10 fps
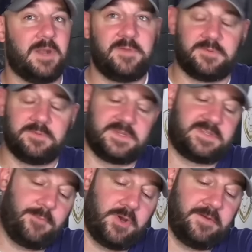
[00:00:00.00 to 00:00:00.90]
I mean, from the
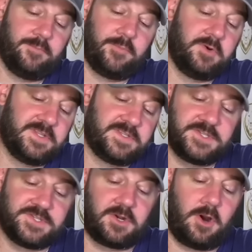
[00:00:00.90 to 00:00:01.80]
standpoint of the Bruen
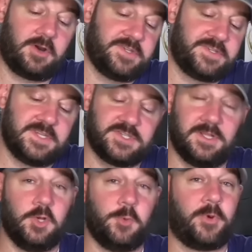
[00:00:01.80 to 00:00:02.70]
decision, the Cargill decision, the
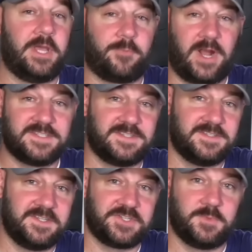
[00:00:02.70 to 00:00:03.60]
Loper Enterprises
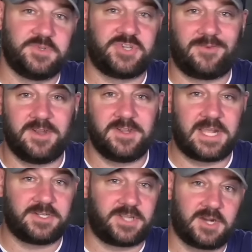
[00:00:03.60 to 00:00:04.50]
decision with Chevron de-
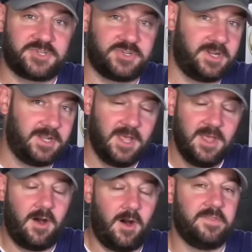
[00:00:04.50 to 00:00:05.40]
doctrine, and
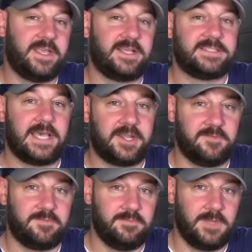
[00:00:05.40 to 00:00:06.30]
all the
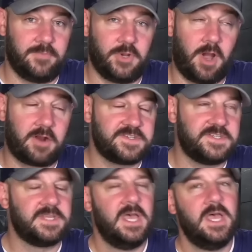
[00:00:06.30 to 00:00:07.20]
executive uh, bureaucracies.